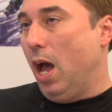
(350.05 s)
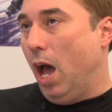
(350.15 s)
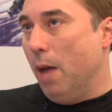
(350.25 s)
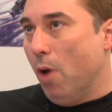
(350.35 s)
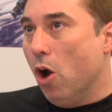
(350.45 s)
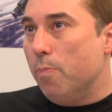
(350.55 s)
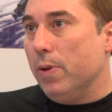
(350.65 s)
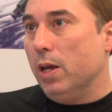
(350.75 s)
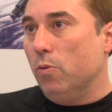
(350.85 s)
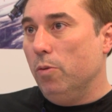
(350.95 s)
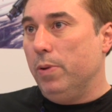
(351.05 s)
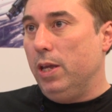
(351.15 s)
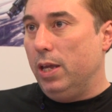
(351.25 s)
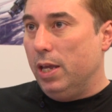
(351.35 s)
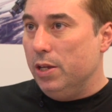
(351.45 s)
I'm hoping will
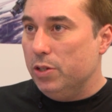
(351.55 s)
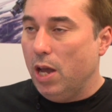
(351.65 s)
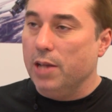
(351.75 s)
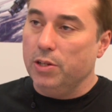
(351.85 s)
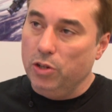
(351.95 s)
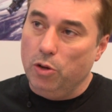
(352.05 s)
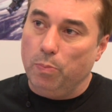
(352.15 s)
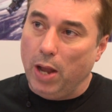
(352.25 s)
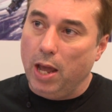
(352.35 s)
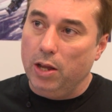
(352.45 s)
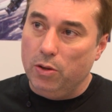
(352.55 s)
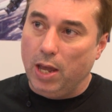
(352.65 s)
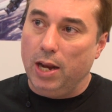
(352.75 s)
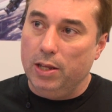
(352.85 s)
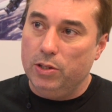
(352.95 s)
be easy as a new player. You
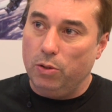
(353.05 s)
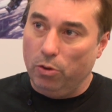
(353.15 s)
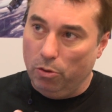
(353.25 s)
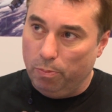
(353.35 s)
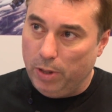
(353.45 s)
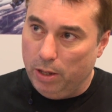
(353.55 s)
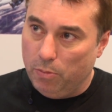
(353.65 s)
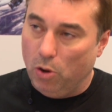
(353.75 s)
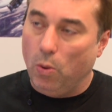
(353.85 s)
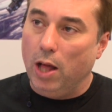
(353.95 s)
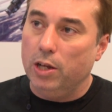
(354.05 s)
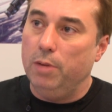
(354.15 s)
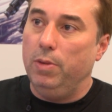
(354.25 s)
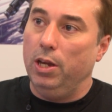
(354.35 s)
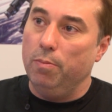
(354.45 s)
get into it will be more
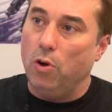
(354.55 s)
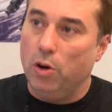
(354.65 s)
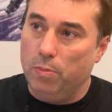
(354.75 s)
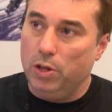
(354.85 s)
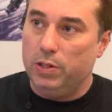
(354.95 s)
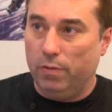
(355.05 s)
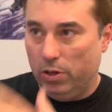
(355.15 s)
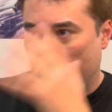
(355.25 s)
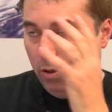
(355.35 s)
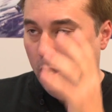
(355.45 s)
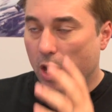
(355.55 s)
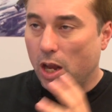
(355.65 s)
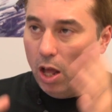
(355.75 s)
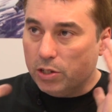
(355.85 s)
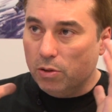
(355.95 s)
welcoming and more immersive, and
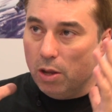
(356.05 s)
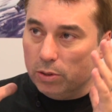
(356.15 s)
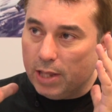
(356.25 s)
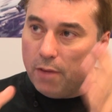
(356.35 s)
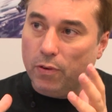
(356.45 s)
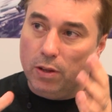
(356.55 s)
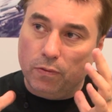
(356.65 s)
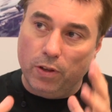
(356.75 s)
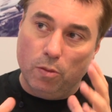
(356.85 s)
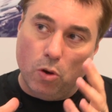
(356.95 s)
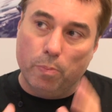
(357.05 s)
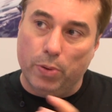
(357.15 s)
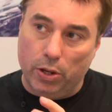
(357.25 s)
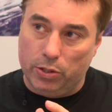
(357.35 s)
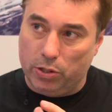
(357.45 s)
it will definitely feel more
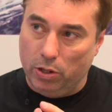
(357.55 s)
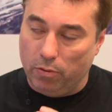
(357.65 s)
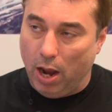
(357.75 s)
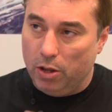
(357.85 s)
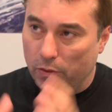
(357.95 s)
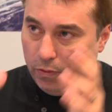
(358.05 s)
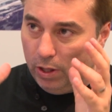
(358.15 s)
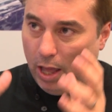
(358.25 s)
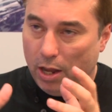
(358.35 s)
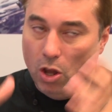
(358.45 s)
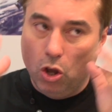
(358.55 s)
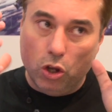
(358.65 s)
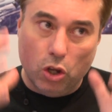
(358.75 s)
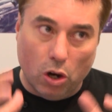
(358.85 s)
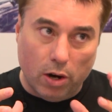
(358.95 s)
personal, right? You'll feel like
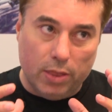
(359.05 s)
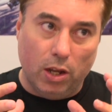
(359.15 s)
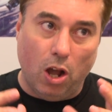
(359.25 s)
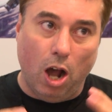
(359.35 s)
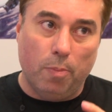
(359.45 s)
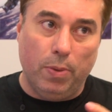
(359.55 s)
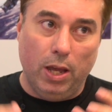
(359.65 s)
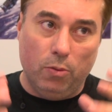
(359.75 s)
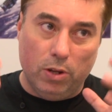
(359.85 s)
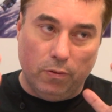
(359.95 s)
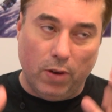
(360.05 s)
you're in the cockpit. When you're